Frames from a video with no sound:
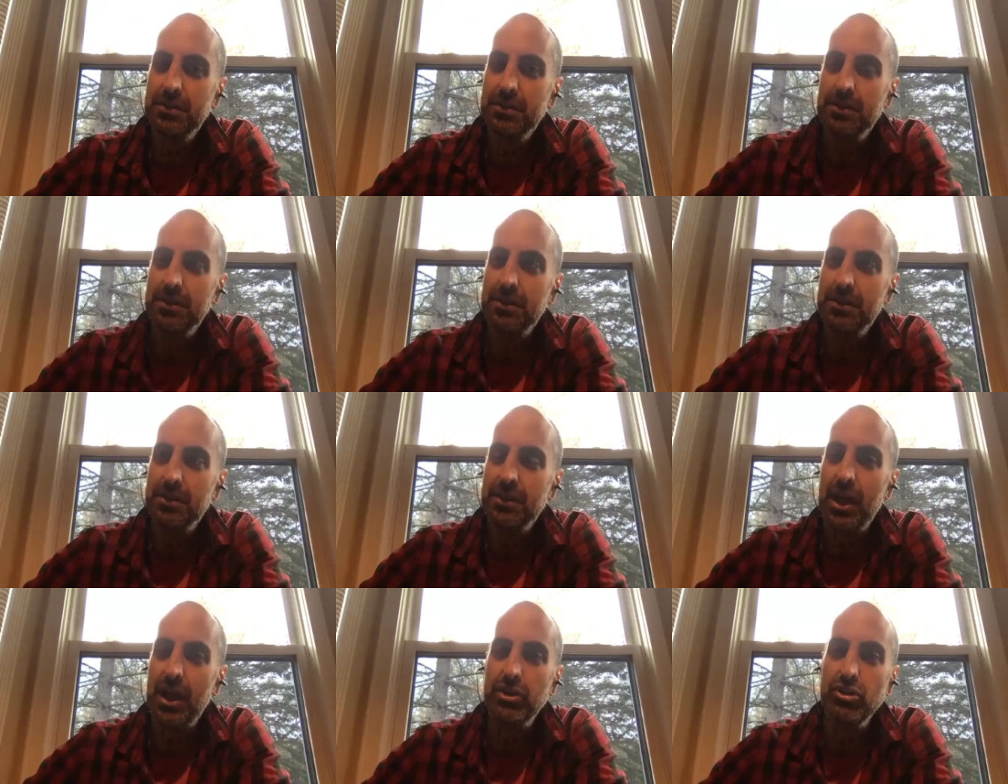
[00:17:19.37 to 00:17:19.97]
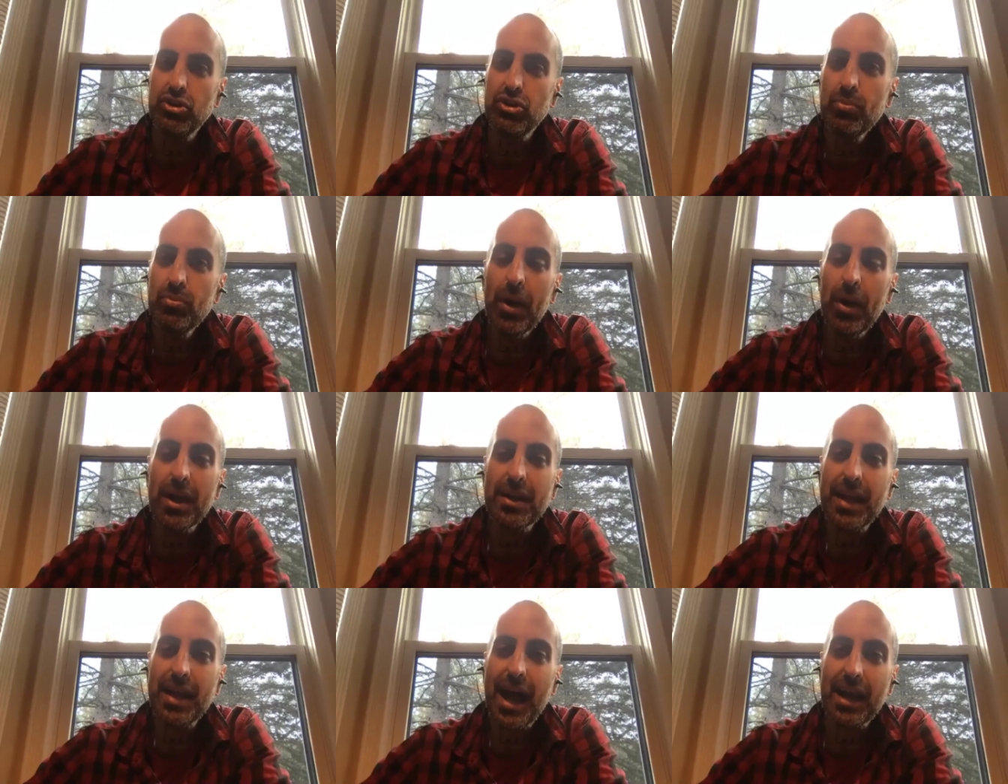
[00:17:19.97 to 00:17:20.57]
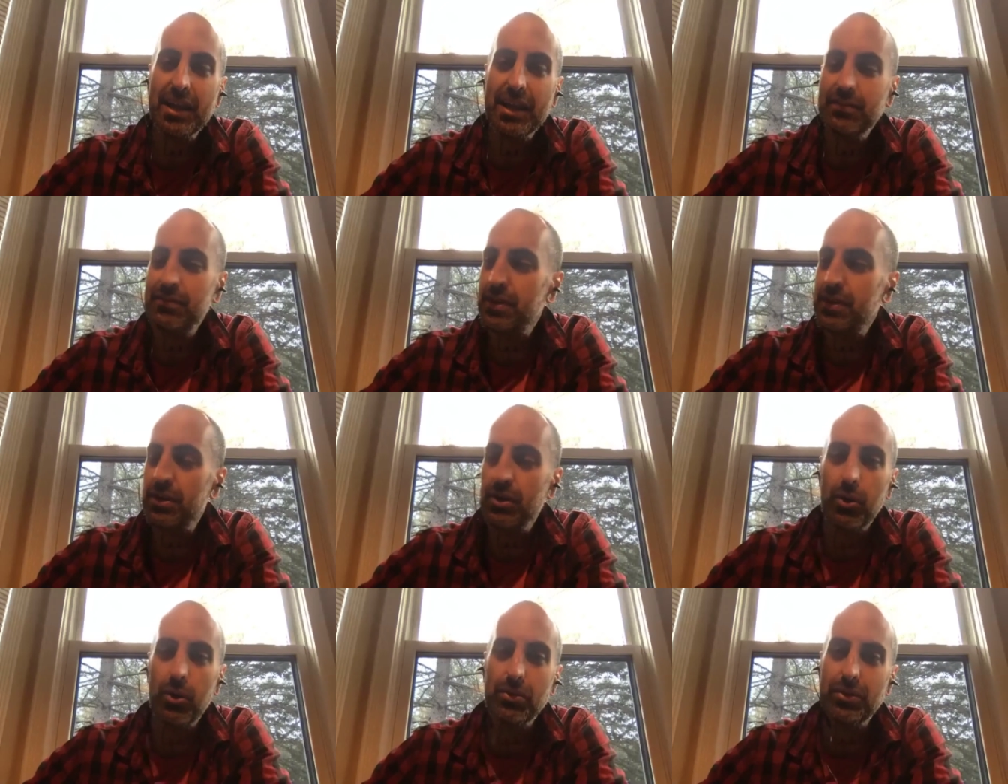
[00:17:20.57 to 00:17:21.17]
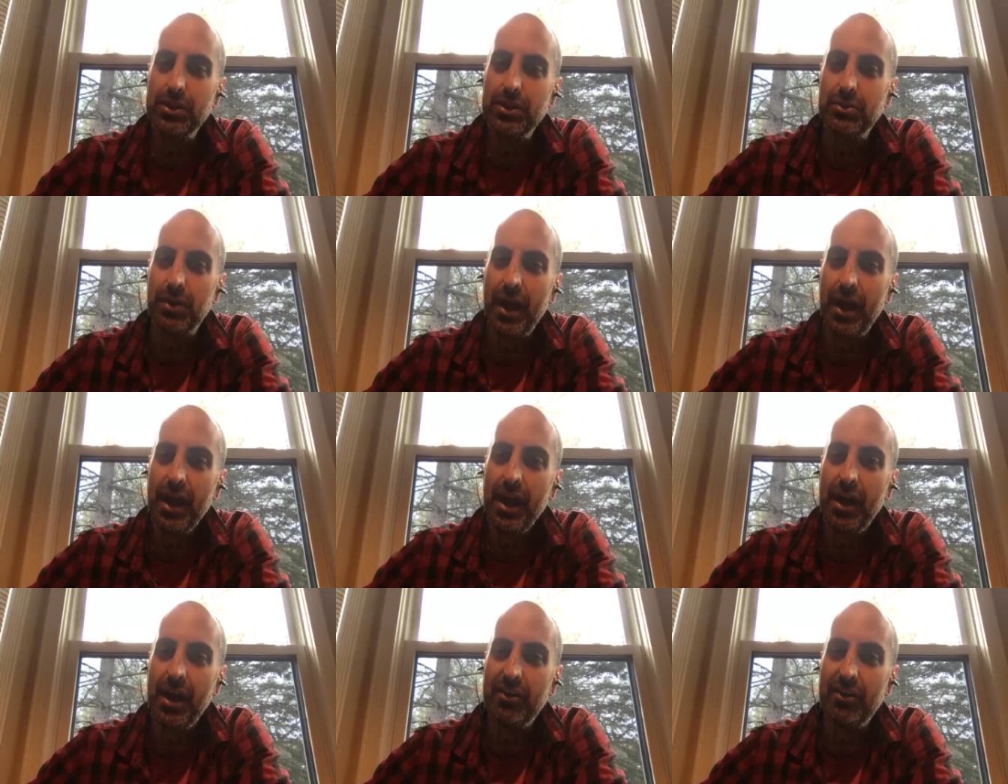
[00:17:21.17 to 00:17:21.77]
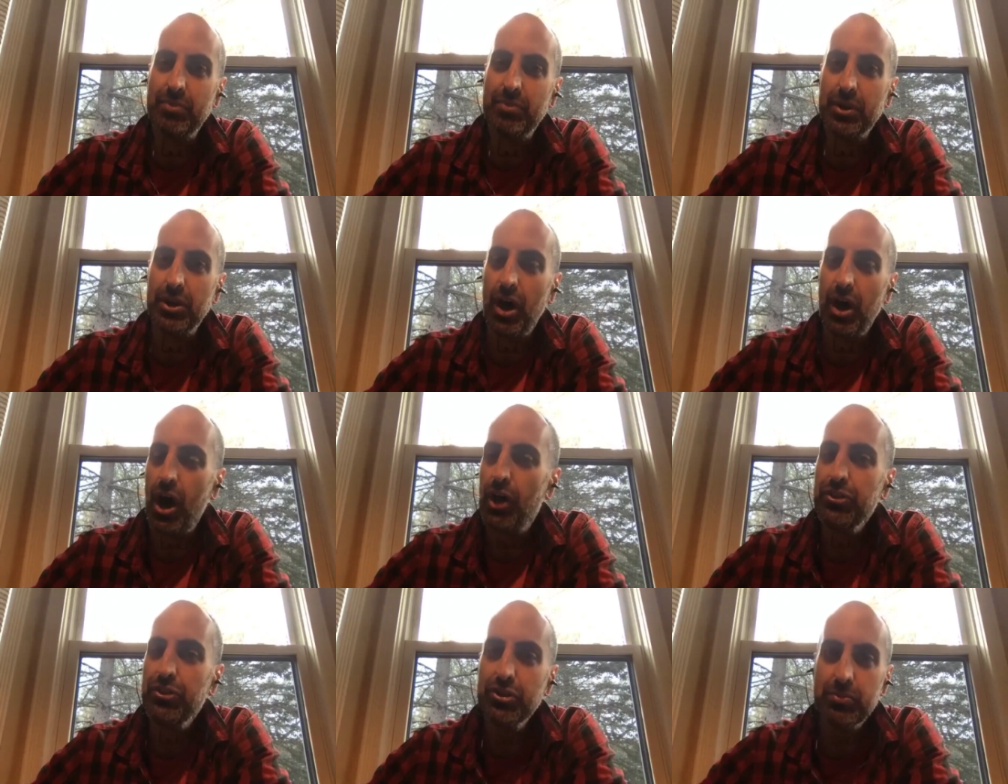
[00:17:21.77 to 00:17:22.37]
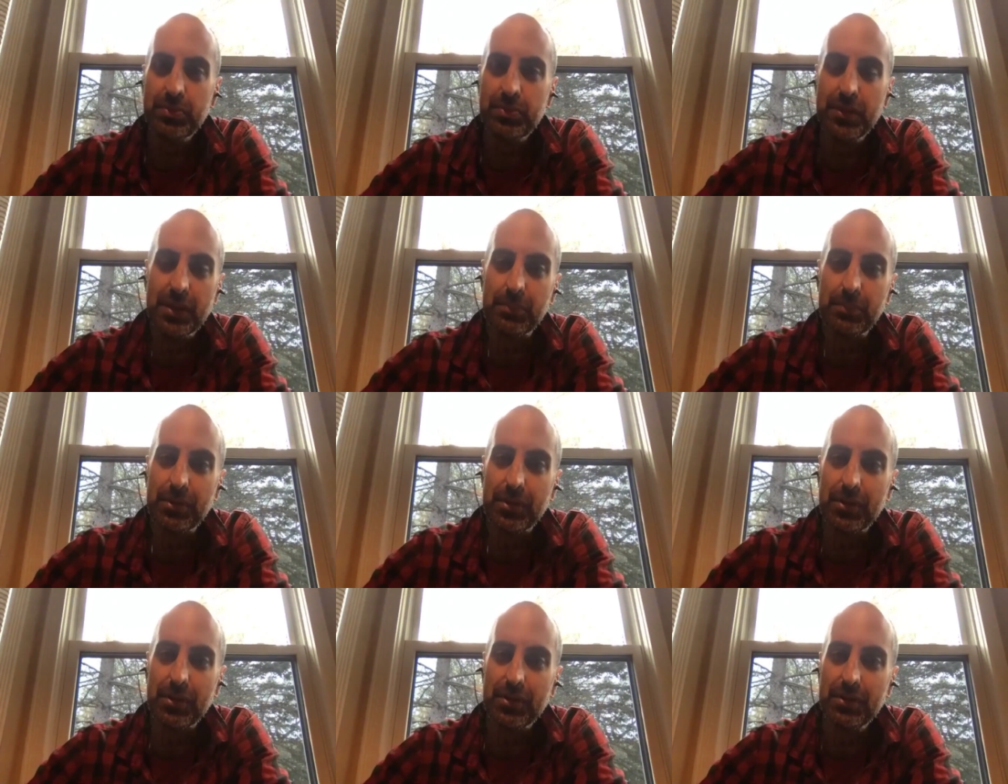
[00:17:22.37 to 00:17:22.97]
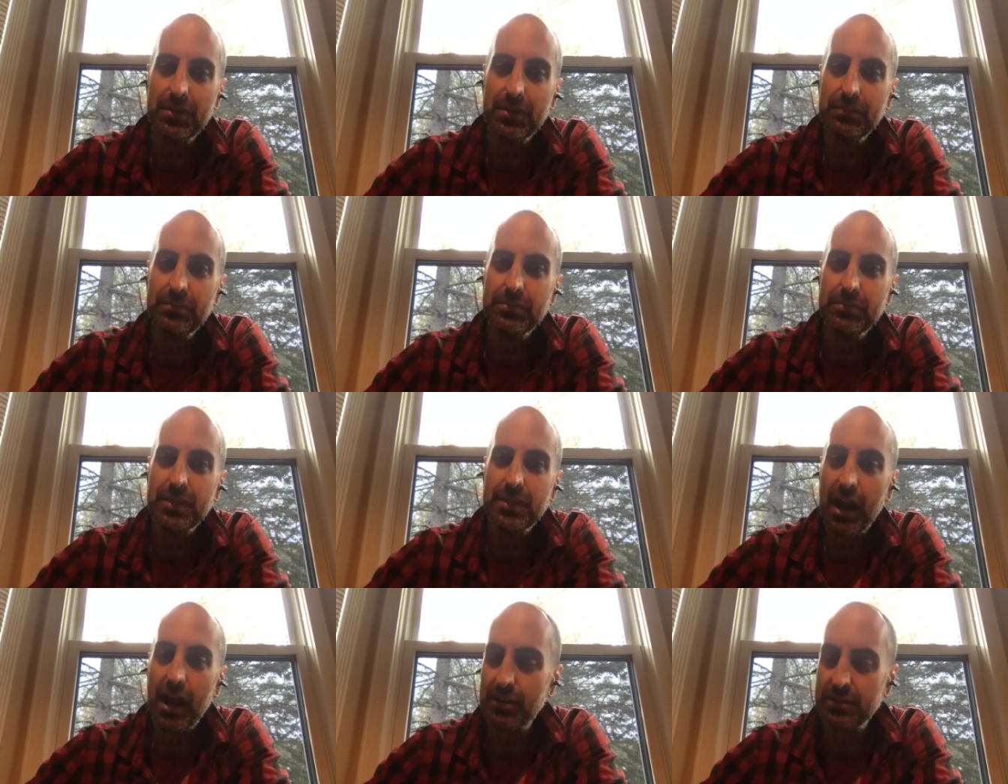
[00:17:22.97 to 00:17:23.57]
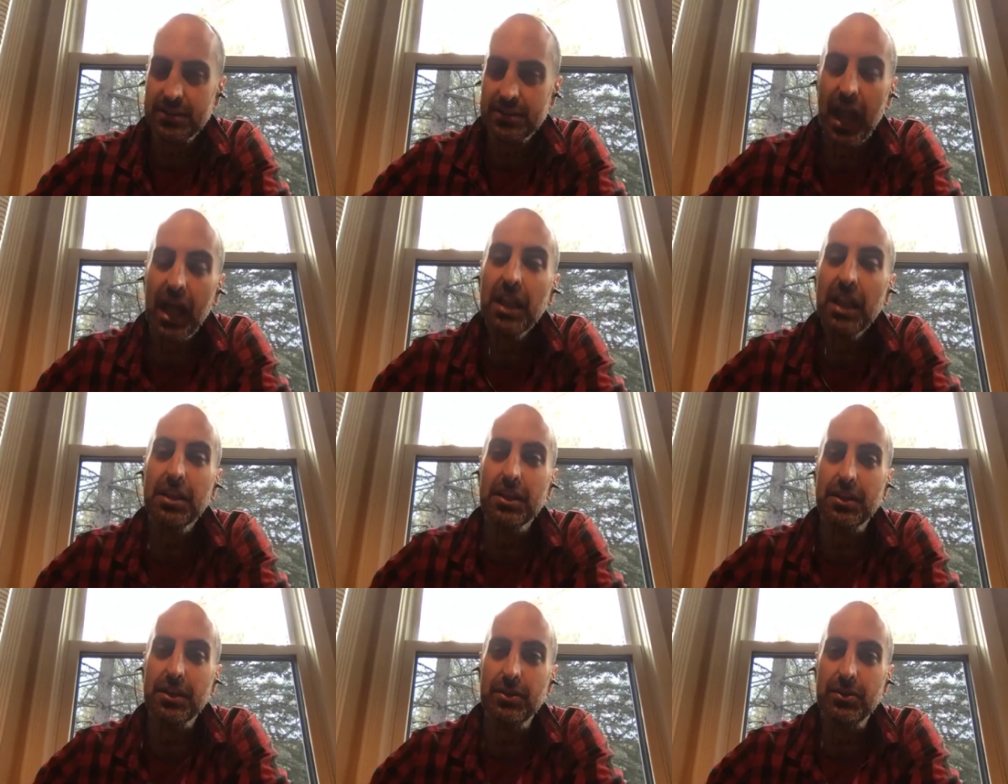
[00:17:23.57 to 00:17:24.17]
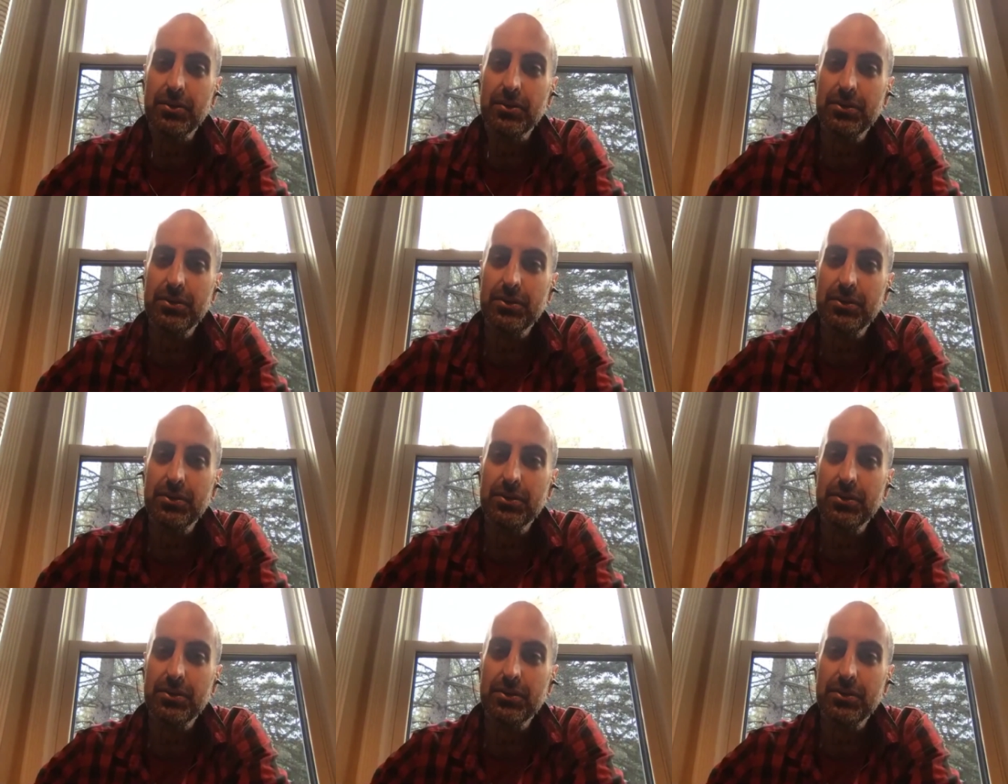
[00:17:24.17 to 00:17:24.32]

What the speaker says: that you might not even know that you have, but other people are telling you.